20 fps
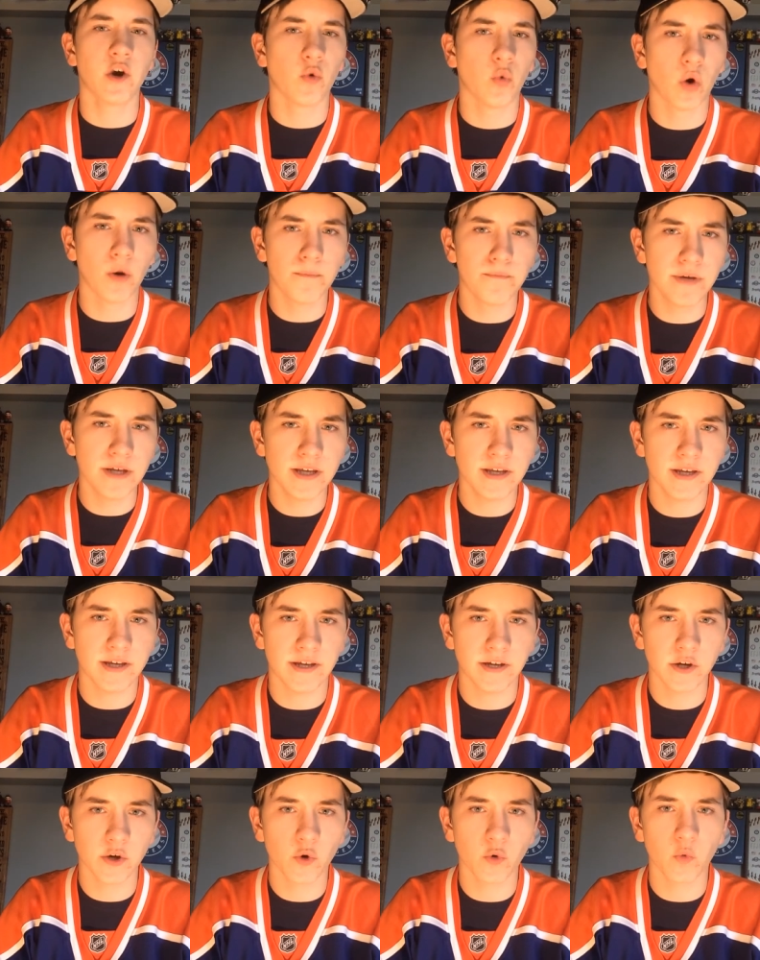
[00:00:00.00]
would be
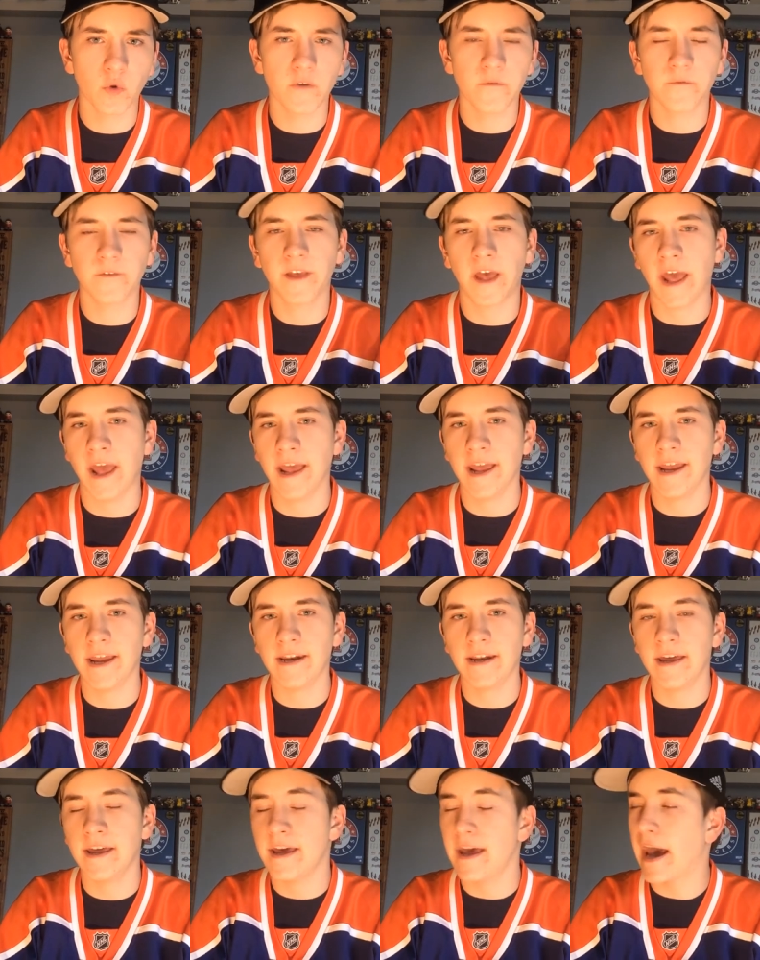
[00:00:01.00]
here with Kane,
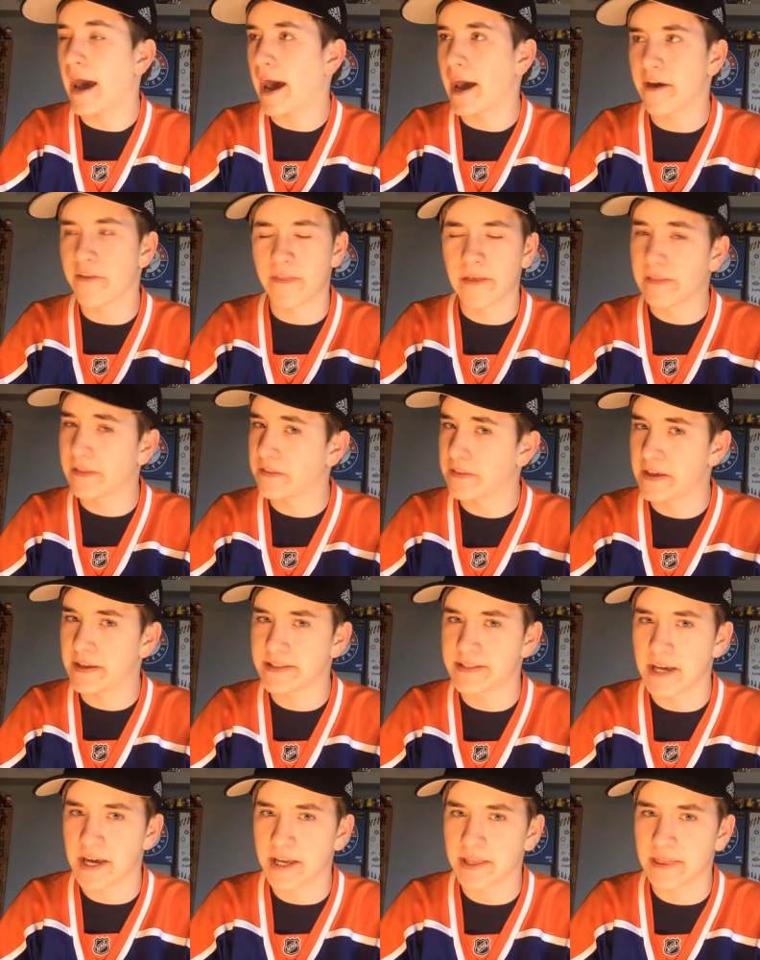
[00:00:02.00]
and I think that they
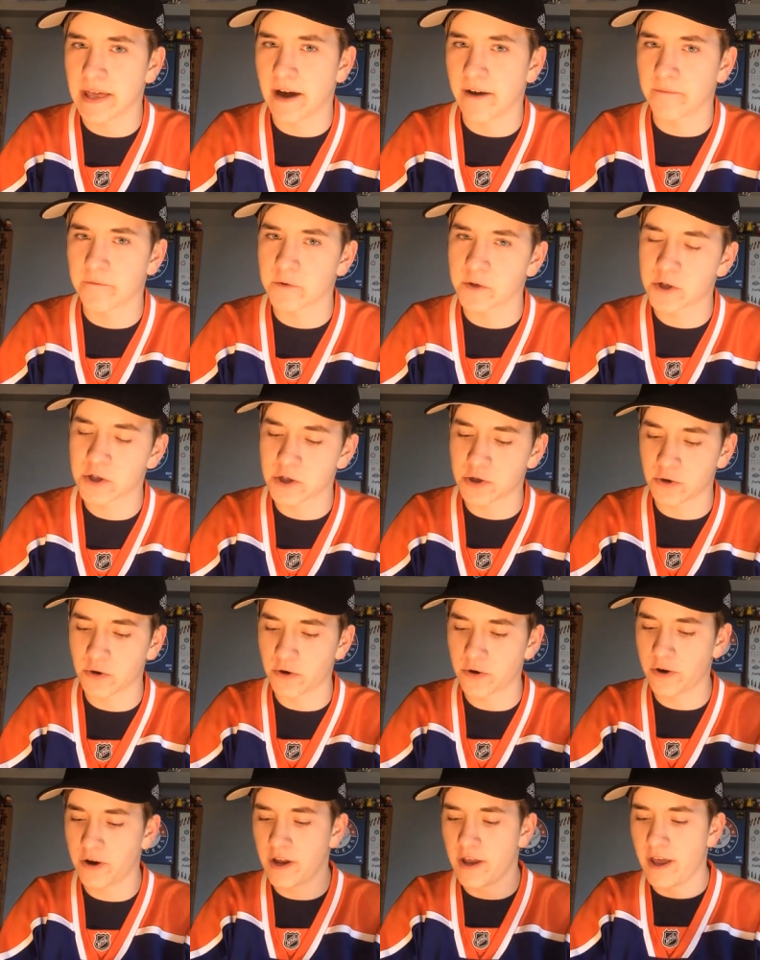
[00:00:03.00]
take that for
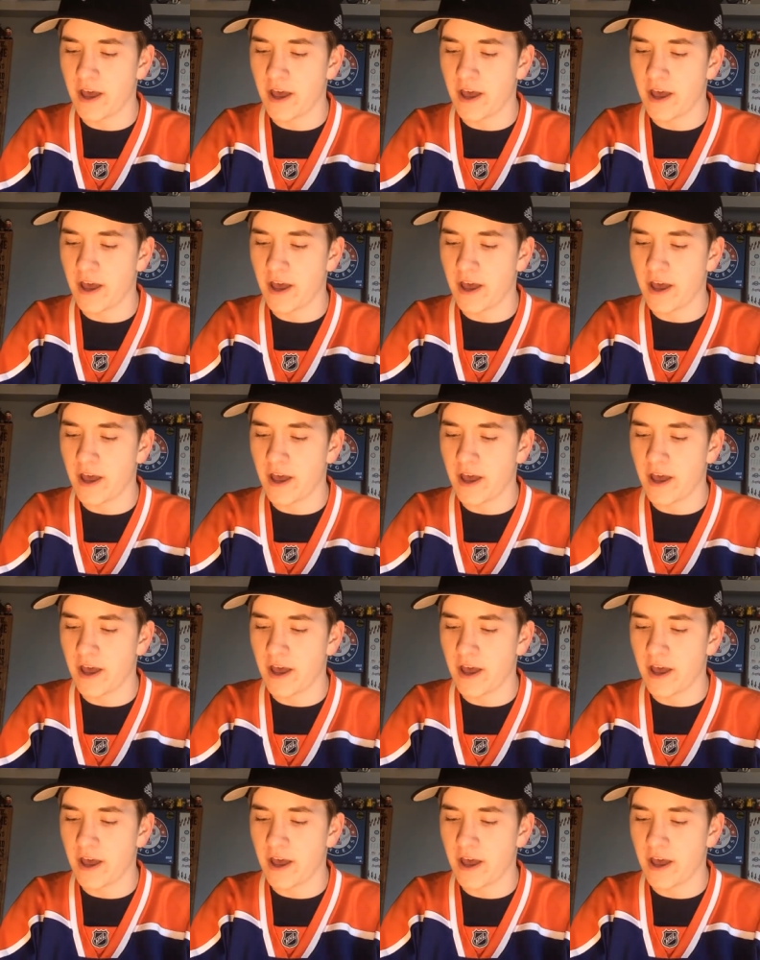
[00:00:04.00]
sure.